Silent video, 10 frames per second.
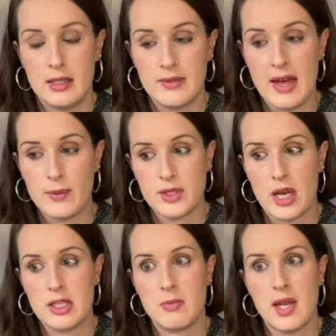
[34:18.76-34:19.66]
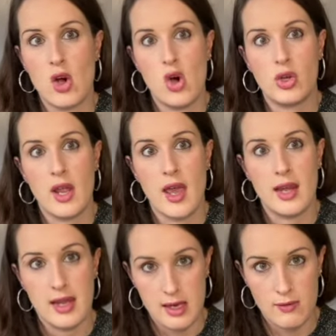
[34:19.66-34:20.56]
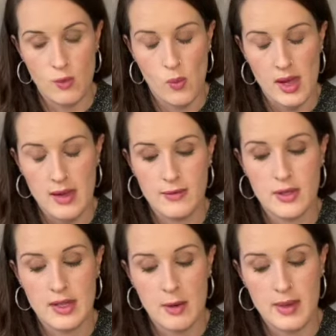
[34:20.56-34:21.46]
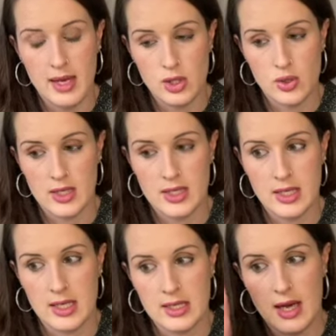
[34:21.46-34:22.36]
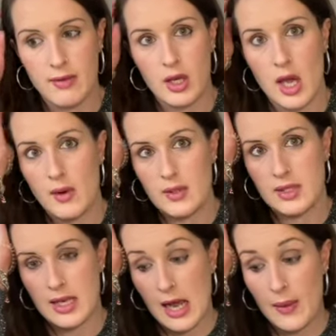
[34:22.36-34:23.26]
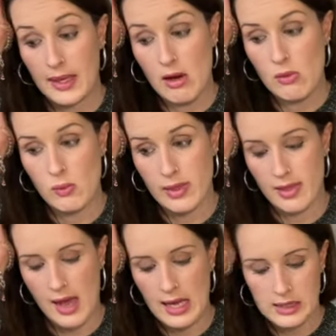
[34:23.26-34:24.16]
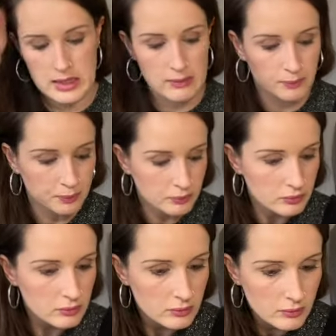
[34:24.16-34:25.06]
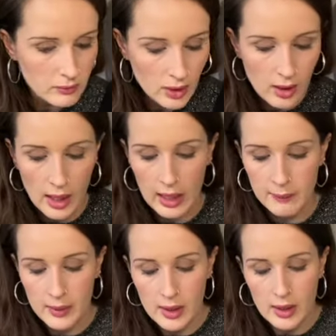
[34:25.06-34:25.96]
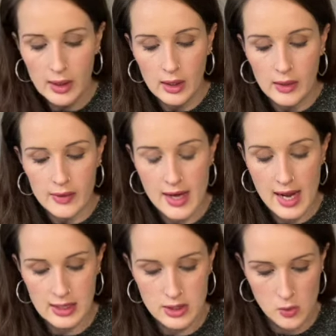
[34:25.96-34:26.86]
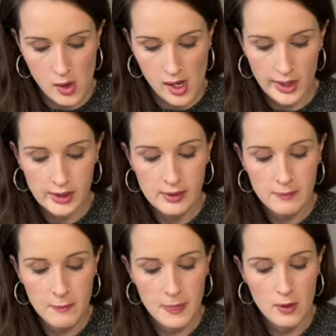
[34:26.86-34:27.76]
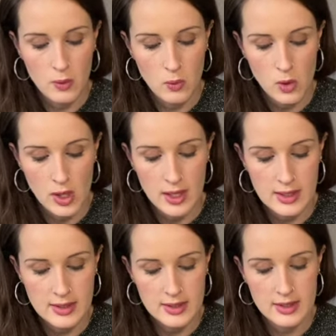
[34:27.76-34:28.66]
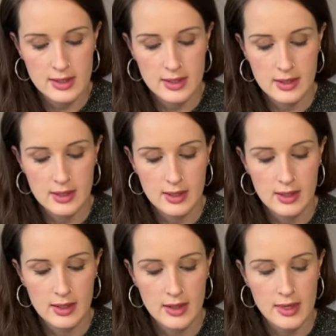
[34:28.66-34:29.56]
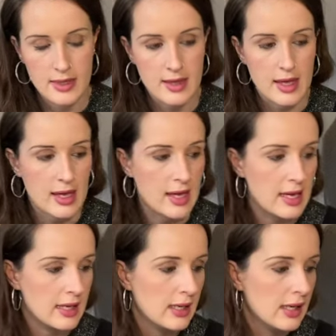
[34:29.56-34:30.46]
that one's going to be on an even weave, so that'll be interesting to have a go and see how I get on with that. The next one was the